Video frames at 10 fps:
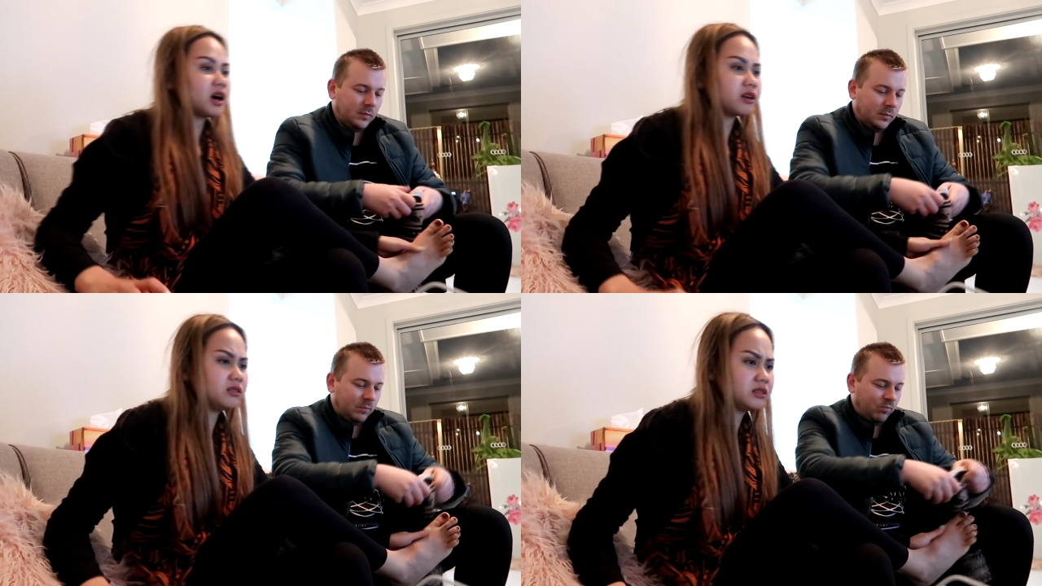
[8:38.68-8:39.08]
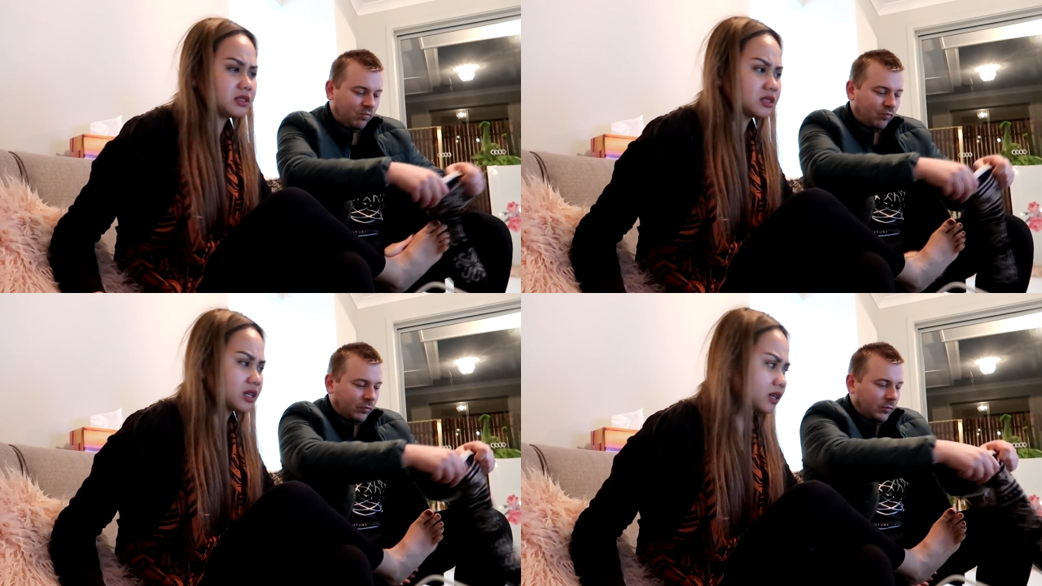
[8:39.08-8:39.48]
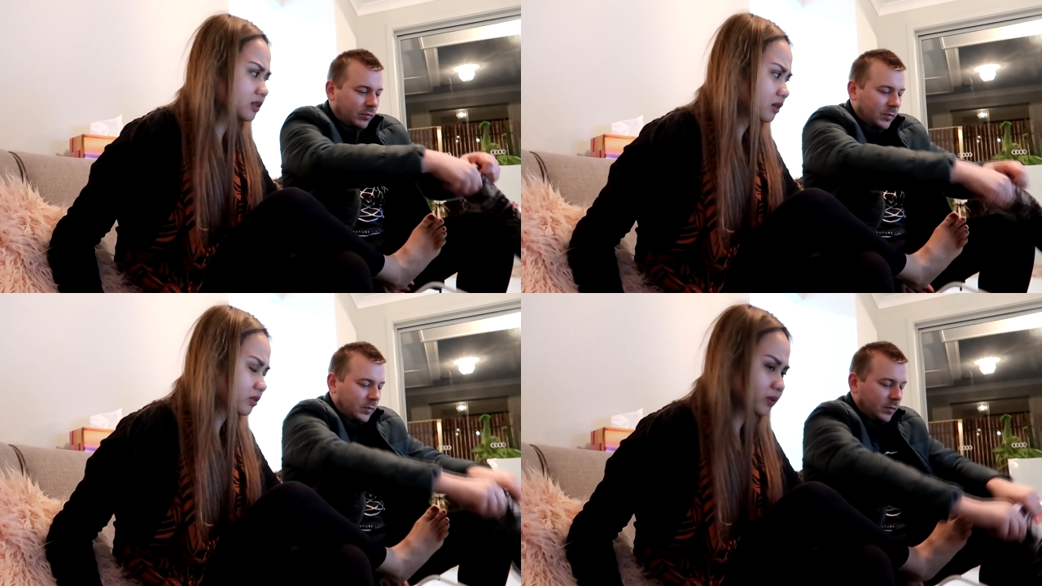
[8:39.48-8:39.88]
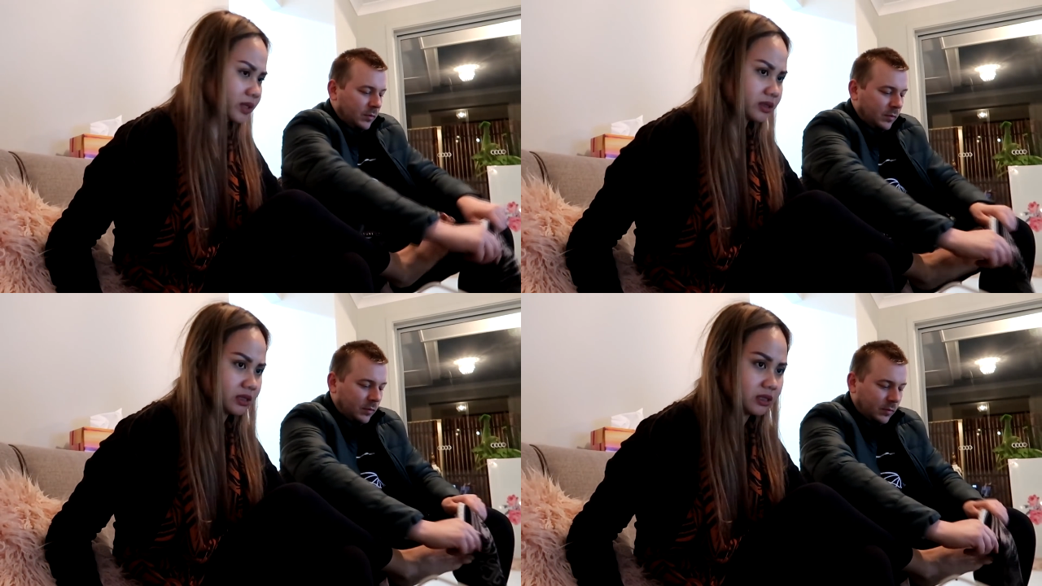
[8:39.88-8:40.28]
Speaker 1: I don't know, just started after we
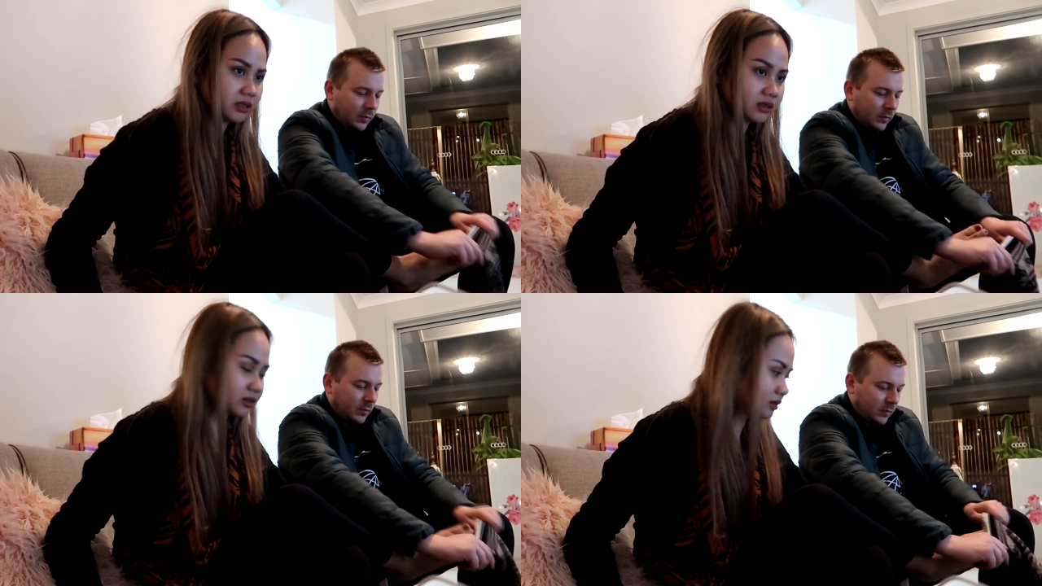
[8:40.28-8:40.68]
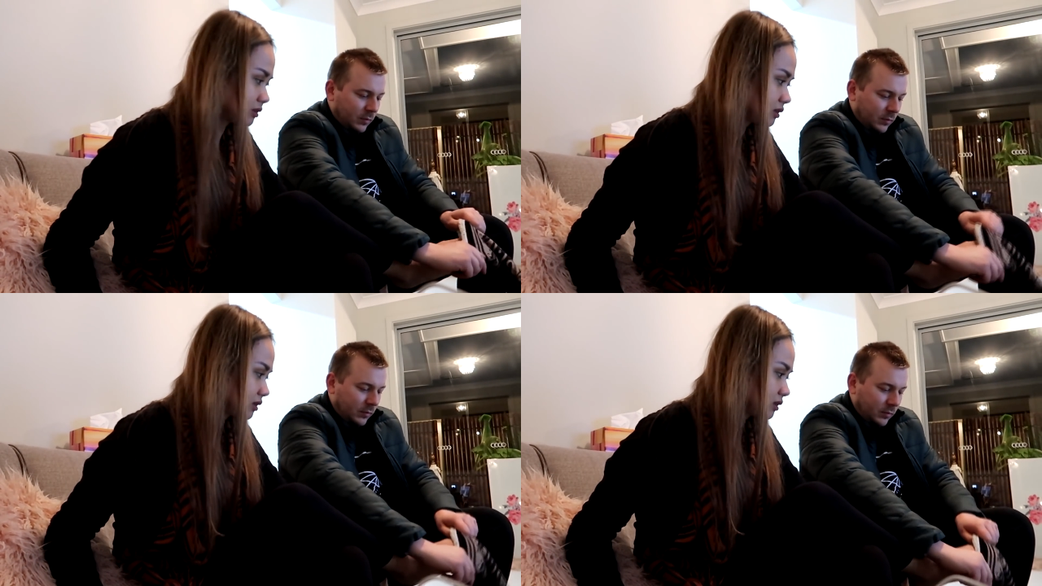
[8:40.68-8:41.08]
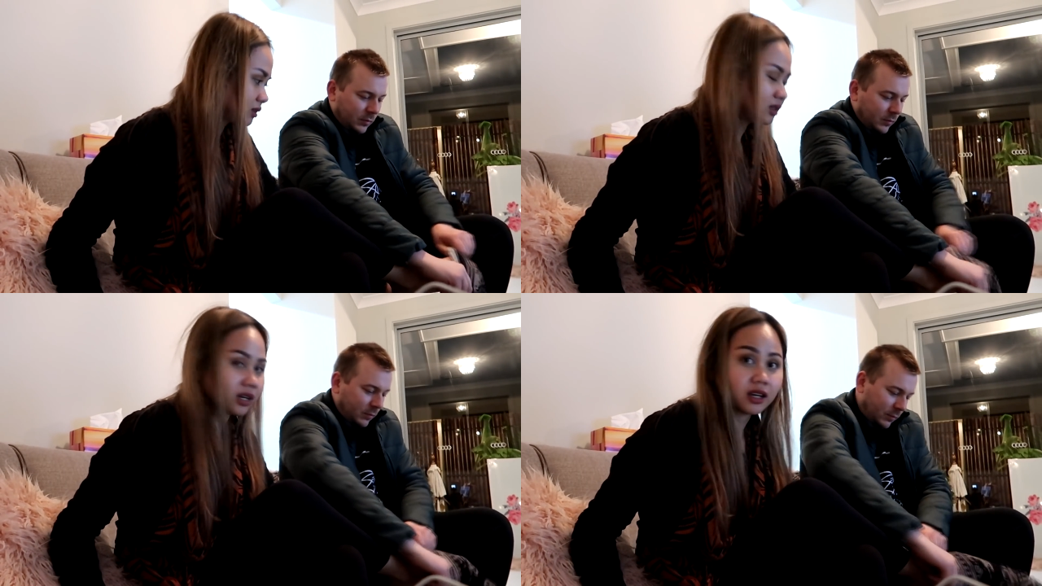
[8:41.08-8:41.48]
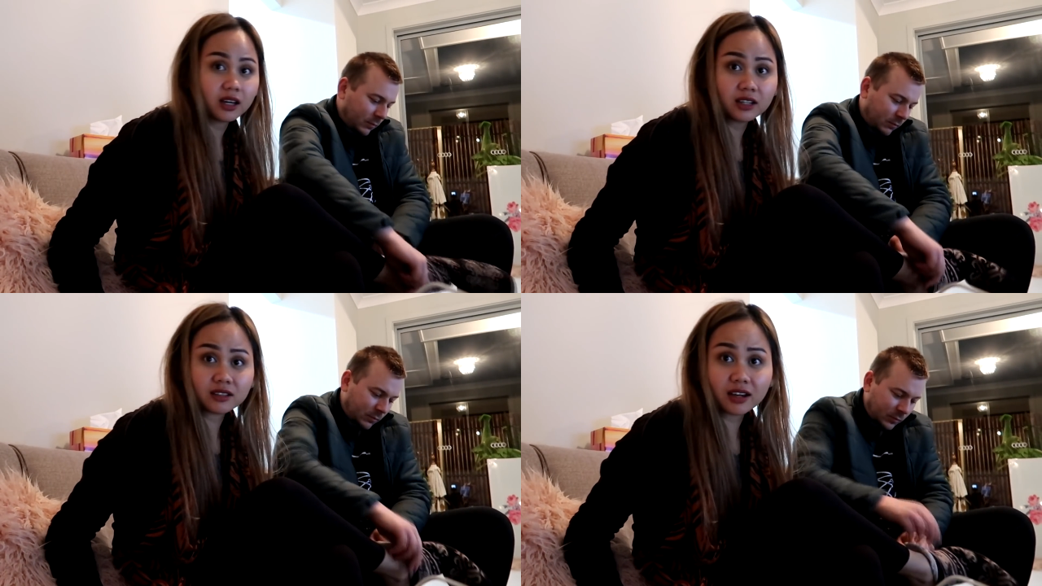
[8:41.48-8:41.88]
had tea.
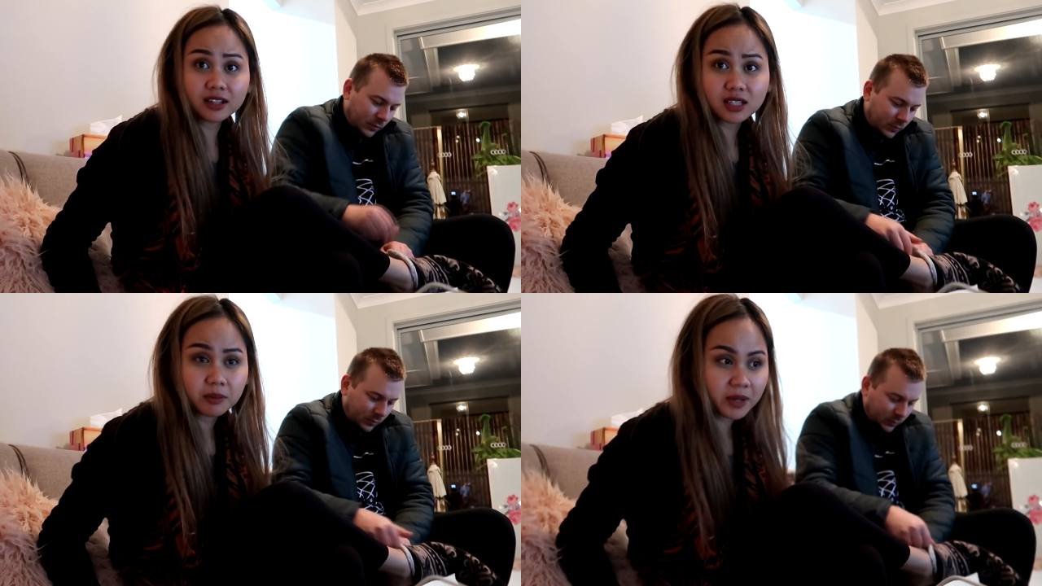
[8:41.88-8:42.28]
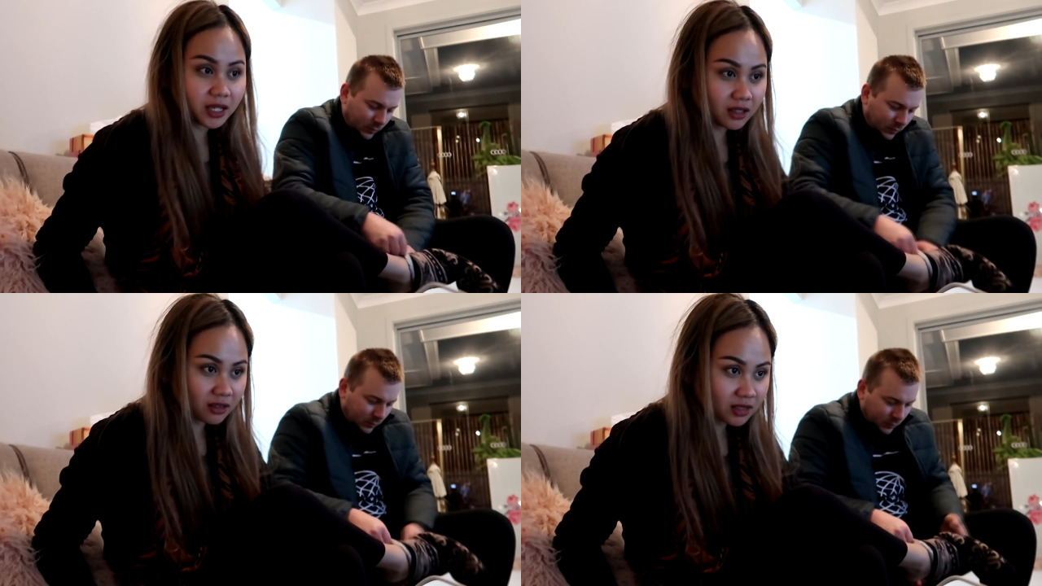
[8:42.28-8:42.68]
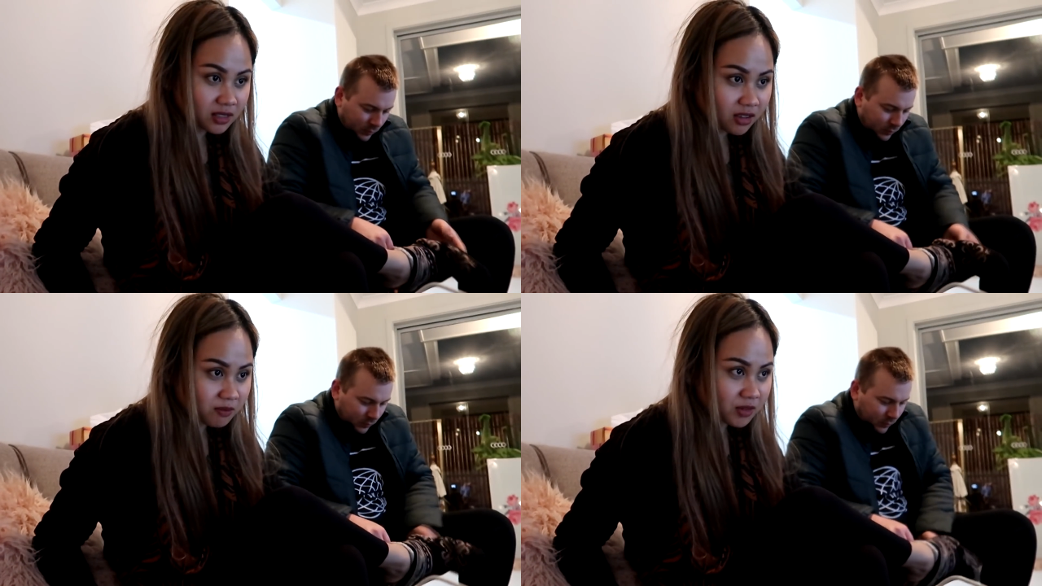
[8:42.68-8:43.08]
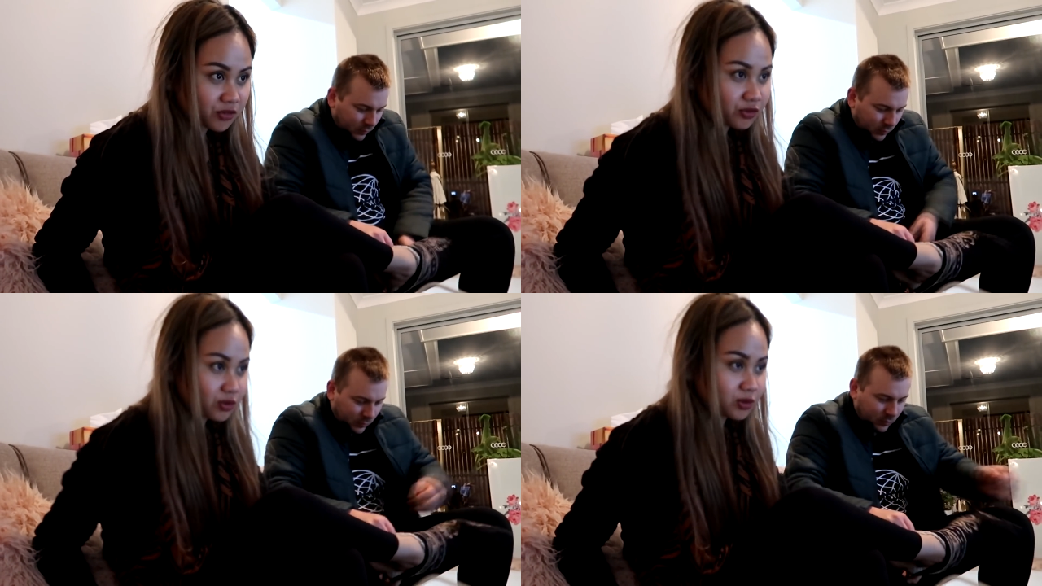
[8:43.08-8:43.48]
And guys, I'm making this
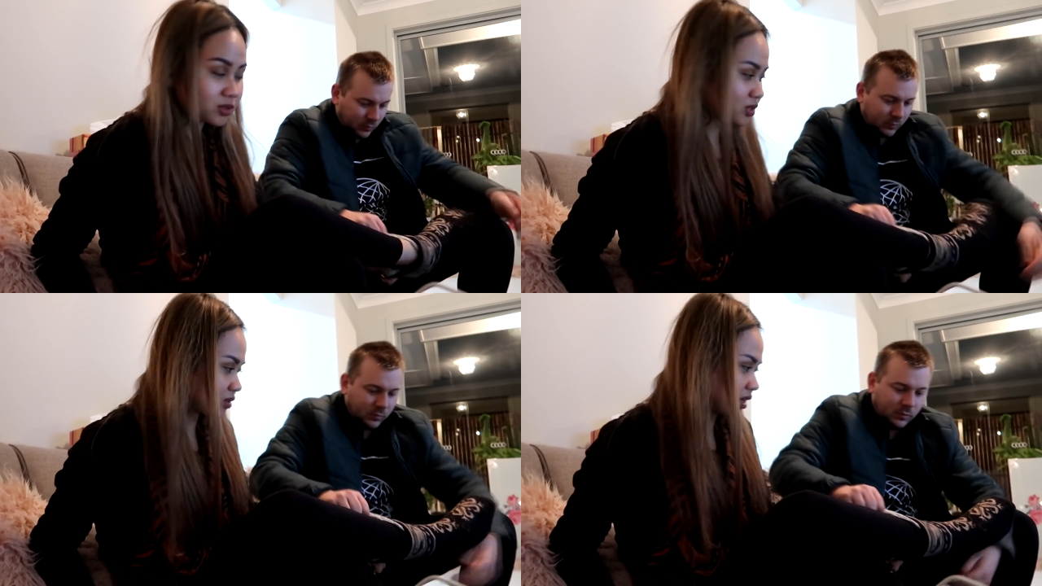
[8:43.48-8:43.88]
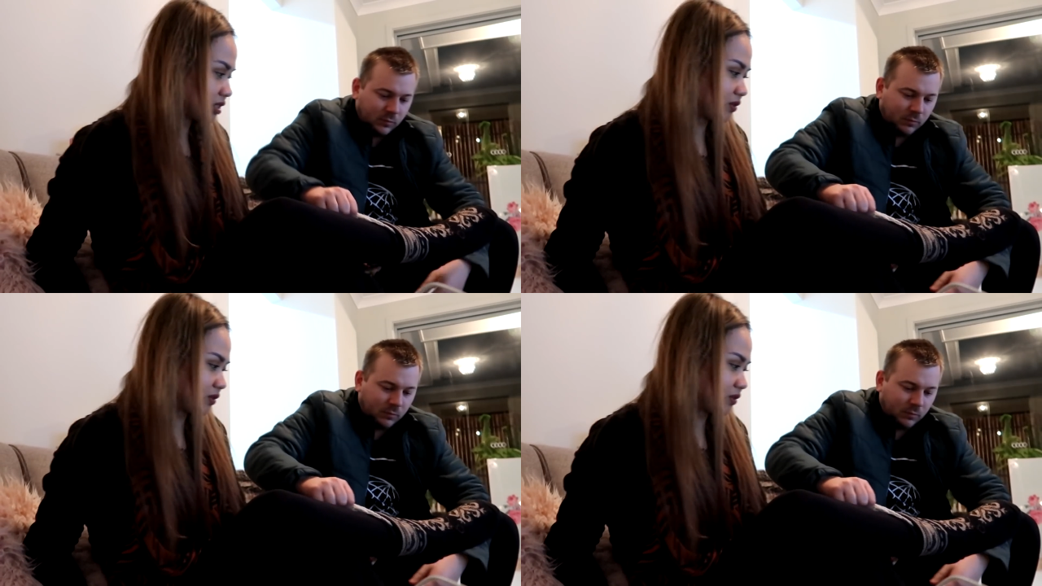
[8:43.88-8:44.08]
thumbnail for tonight's